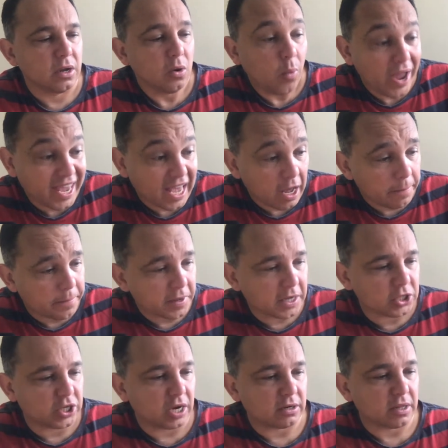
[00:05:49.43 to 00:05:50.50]
Wake up, he
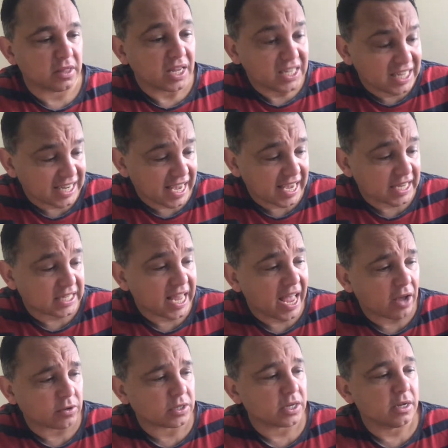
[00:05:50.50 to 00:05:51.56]
shouted. They're digging us
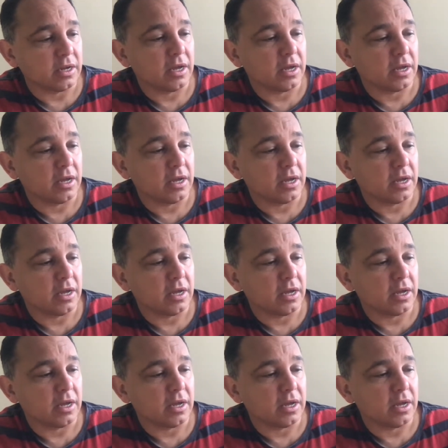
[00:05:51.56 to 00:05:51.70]
out.